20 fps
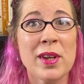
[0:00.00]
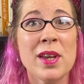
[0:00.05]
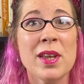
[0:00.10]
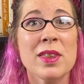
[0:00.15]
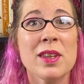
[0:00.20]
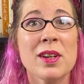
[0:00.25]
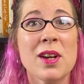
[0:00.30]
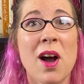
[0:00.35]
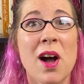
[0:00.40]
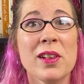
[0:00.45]

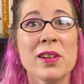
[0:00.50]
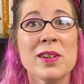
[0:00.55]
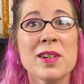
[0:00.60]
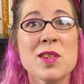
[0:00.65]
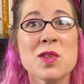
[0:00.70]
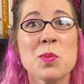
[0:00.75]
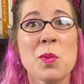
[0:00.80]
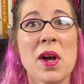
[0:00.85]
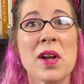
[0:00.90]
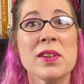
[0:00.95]
The collar
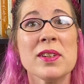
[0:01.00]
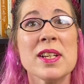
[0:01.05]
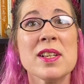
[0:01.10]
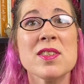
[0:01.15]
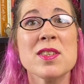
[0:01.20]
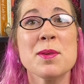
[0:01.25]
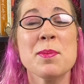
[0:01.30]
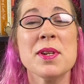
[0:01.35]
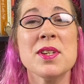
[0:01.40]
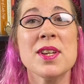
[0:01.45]
as well needs
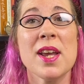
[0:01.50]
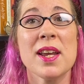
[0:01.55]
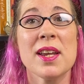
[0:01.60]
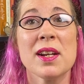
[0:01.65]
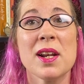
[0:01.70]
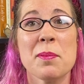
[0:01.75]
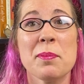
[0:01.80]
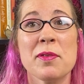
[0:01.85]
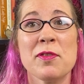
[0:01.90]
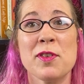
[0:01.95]
to be taken
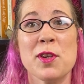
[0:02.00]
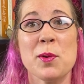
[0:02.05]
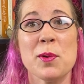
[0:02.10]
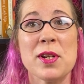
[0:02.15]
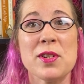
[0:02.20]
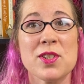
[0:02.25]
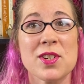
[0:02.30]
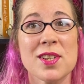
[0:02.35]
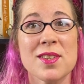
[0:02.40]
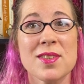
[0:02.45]
up a few
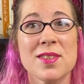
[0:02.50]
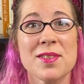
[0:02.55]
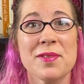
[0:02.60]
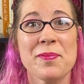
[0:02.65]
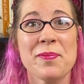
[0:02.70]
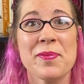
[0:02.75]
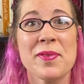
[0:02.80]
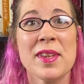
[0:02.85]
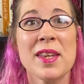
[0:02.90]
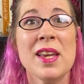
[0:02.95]
inches.
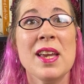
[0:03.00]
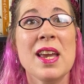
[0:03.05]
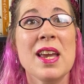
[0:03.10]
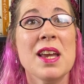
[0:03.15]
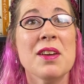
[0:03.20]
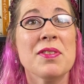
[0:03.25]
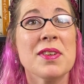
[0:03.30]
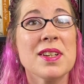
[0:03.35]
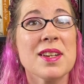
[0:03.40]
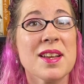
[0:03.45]

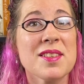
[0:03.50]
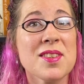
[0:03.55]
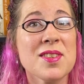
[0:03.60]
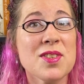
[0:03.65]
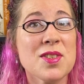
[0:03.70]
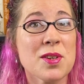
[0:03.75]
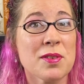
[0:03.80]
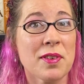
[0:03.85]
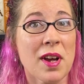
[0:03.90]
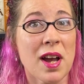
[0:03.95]
If it doesn't
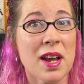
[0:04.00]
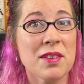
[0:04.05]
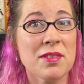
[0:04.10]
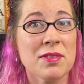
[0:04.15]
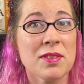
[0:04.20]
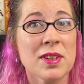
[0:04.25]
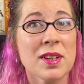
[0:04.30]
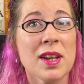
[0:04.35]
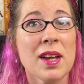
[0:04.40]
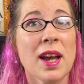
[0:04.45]
survive,
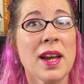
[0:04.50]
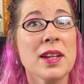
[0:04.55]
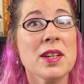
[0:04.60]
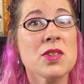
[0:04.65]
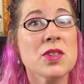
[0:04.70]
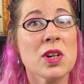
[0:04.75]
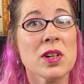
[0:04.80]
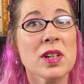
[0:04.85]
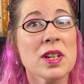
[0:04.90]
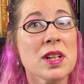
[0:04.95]
I can
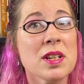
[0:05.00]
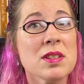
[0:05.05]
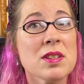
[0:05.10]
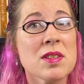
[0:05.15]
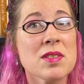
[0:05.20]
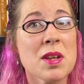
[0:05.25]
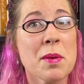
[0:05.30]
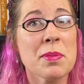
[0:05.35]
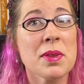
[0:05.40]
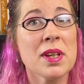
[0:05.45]
turn it into
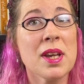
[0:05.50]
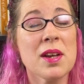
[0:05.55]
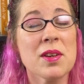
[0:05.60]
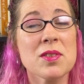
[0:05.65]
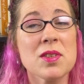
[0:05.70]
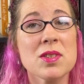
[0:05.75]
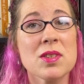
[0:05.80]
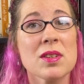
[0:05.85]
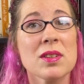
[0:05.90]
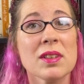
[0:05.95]
something
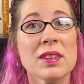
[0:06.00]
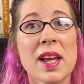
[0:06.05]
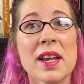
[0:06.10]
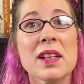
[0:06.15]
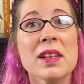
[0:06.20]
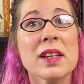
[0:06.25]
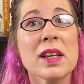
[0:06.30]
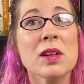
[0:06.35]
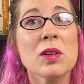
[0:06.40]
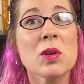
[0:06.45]
else,
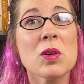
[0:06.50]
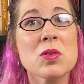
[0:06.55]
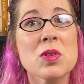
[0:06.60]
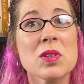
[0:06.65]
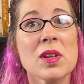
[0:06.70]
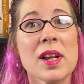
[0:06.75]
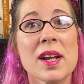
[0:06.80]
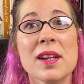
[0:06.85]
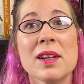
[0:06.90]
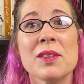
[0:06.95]
likely a
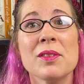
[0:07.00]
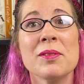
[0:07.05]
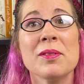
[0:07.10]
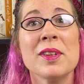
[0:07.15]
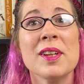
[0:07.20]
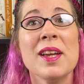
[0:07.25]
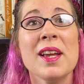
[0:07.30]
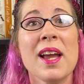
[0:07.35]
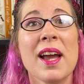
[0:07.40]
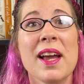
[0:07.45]
kosode.
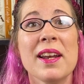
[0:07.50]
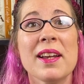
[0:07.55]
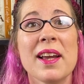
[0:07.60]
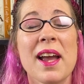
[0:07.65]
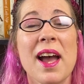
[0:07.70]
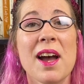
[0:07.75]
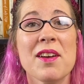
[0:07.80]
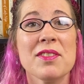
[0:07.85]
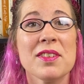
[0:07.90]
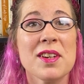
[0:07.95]
And I
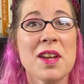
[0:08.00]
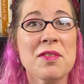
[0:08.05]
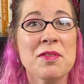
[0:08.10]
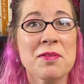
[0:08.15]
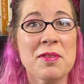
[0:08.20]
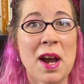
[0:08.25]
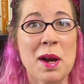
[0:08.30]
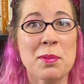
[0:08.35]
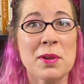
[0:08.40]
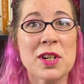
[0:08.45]
have enough
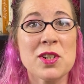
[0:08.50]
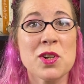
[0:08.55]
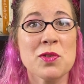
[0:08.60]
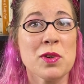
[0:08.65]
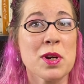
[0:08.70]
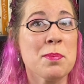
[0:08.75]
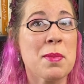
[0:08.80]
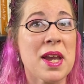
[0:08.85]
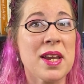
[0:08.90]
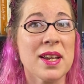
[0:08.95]
fabric to
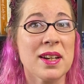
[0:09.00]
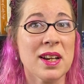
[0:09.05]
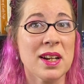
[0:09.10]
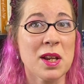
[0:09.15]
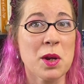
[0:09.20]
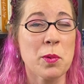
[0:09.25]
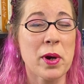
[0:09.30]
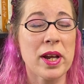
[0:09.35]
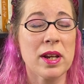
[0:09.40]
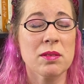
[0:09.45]
remake it
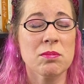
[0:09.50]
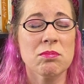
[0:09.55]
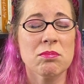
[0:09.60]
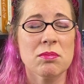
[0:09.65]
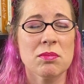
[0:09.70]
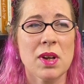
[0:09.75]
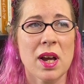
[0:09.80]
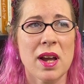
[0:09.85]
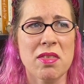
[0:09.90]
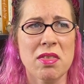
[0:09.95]
anyway,
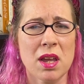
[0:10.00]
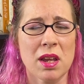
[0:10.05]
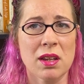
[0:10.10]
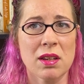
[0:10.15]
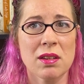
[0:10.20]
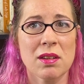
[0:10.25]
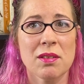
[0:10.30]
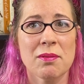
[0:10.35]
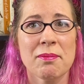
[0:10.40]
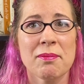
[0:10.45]
I
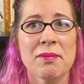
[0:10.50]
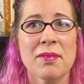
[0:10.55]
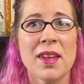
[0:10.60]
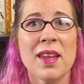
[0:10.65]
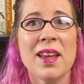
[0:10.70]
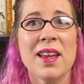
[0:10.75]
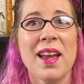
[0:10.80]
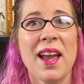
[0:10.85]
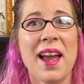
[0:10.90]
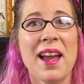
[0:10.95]
think.
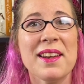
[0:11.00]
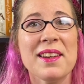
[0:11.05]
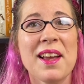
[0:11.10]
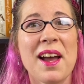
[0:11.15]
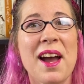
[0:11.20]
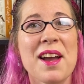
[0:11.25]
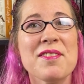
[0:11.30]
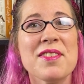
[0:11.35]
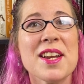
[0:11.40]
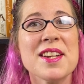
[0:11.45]
And
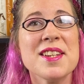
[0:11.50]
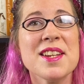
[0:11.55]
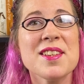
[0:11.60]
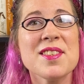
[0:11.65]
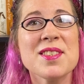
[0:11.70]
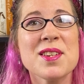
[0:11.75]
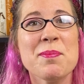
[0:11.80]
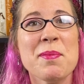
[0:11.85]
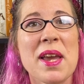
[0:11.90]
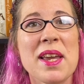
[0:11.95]
I've ideas
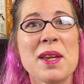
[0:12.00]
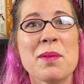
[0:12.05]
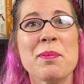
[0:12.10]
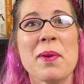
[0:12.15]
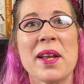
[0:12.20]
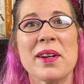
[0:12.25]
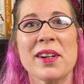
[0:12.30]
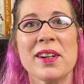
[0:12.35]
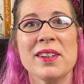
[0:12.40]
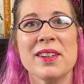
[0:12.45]
to make it
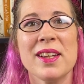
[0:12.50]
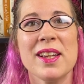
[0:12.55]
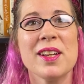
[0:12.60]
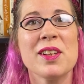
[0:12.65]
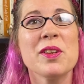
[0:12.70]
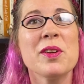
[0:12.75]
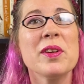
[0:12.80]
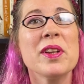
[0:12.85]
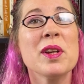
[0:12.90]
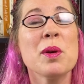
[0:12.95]
better,
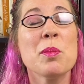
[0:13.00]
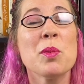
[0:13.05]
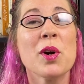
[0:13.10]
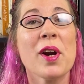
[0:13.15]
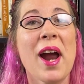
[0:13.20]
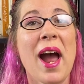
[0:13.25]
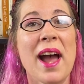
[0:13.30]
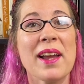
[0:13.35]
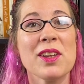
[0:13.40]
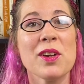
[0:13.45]
including a more
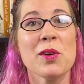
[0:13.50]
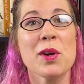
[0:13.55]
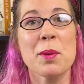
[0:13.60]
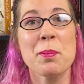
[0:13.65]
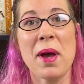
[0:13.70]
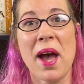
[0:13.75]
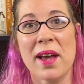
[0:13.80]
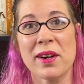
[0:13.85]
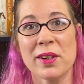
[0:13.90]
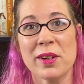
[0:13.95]
accurate
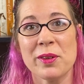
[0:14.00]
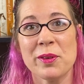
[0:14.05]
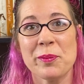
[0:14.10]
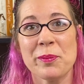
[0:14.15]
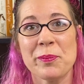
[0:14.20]
pattern.